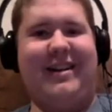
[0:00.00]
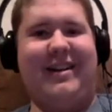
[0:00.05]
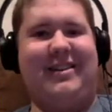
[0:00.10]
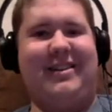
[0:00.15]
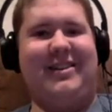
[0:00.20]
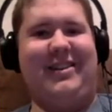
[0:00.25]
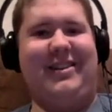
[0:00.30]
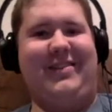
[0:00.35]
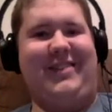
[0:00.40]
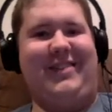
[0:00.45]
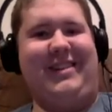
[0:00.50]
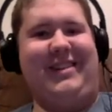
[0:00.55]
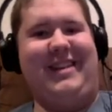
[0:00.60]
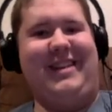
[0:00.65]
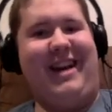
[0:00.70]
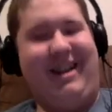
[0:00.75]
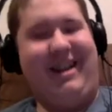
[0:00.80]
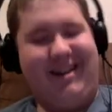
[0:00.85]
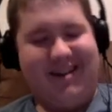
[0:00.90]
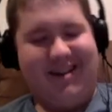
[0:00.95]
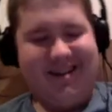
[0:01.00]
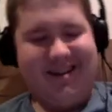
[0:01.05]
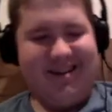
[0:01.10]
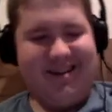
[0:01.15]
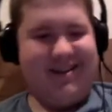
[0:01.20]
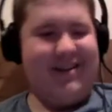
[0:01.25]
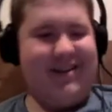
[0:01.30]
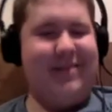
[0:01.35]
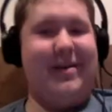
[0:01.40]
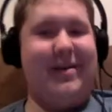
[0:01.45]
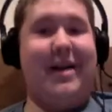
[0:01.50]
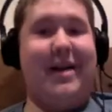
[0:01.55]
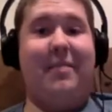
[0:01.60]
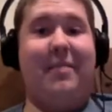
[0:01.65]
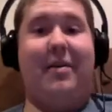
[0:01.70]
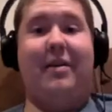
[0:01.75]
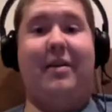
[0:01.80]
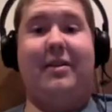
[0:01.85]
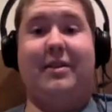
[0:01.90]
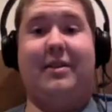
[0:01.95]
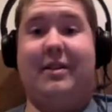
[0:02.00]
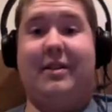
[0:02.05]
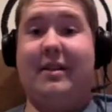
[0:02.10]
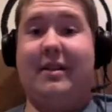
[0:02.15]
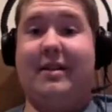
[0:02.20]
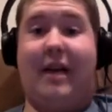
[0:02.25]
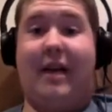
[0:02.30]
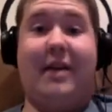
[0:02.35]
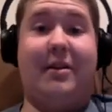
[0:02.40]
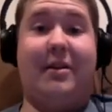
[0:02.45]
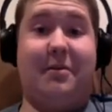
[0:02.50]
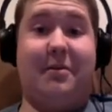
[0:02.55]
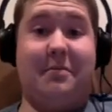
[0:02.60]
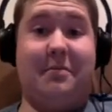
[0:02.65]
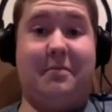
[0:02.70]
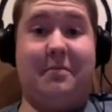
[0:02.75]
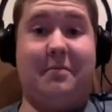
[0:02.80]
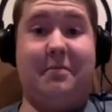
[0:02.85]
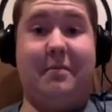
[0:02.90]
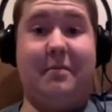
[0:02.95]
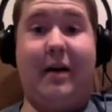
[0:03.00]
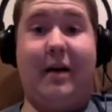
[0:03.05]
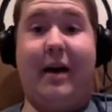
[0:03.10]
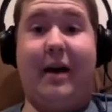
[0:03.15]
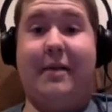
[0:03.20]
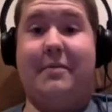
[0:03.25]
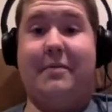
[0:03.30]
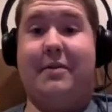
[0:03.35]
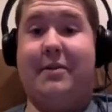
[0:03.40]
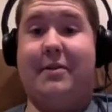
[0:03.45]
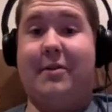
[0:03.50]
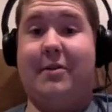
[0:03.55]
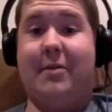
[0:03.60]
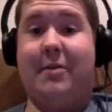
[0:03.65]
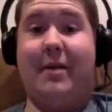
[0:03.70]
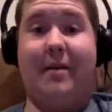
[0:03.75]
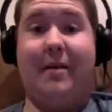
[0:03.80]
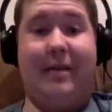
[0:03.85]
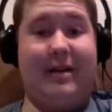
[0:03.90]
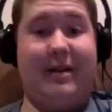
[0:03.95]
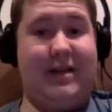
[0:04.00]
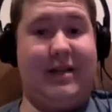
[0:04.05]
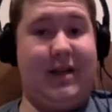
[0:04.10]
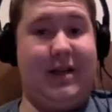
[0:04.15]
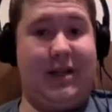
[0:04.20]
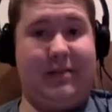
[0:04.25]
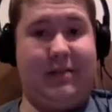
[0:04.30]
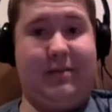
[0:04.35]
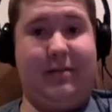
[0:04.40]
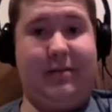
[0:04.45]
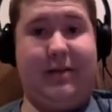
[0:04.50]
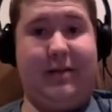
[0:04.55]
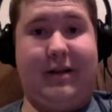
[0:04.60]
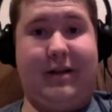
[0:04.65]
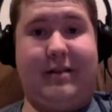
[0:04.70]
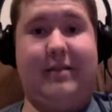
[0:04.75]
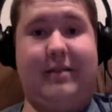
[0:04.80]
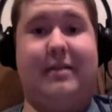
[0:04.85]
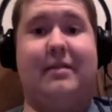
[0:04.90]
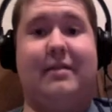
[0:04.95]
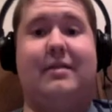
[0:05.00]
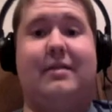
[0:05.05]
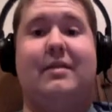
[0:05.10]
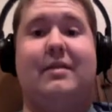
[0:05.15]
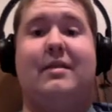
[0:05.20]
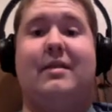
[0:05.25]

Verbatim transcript: I shouldn't have done that. My apologies. I don't. I do my best not to be racist.